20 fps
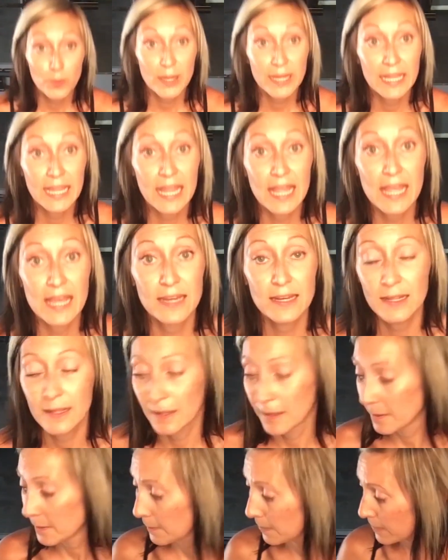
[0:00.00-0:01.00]
bring in
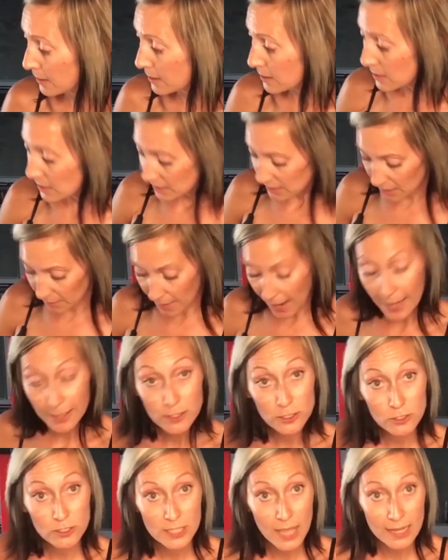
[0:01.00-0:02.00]
some
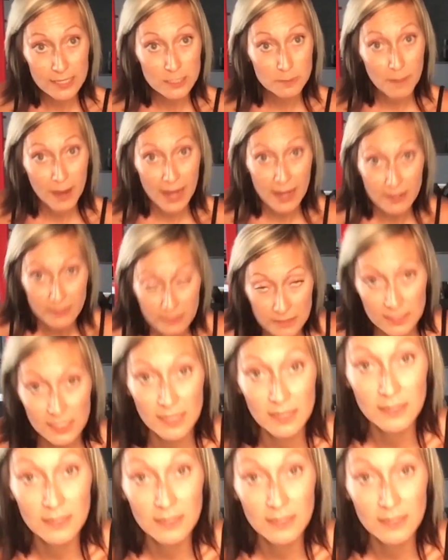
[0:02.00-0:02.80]
exercise bands